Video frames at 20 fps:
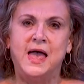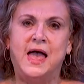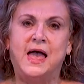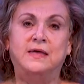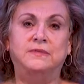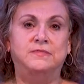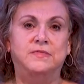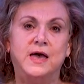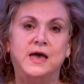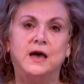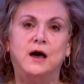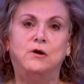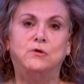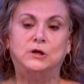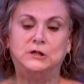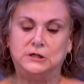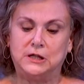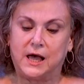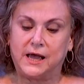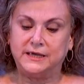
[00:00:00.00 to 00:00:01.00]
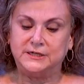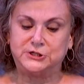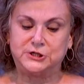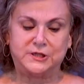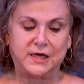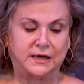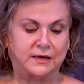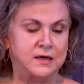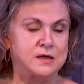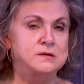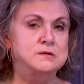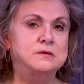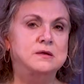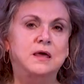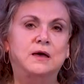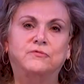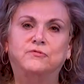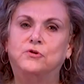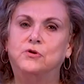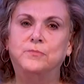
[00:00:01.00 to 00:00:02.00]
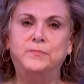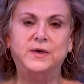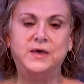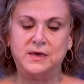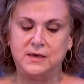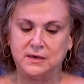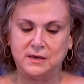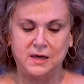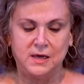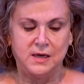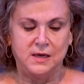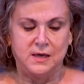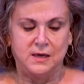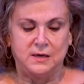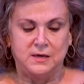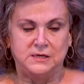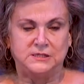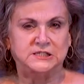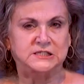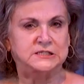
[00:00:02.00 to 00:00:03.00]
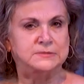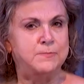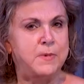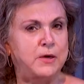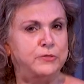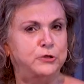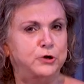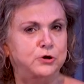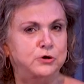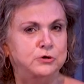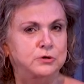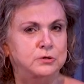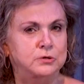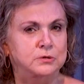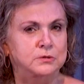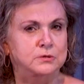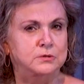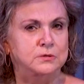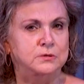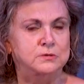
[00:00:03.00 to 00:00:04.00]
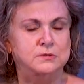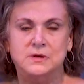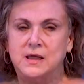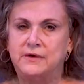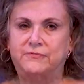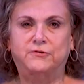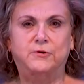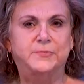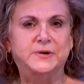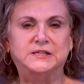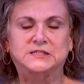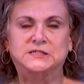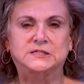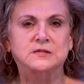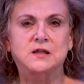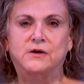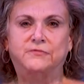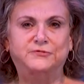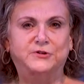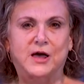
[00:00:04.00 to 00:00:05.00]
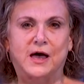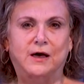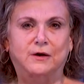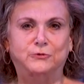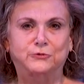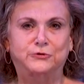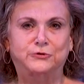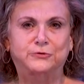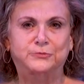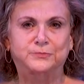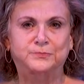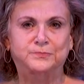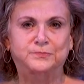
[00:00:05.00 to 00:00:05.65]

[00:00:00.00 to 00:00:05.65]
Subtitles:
And they are a light that can never be smothered, never be snuffed out.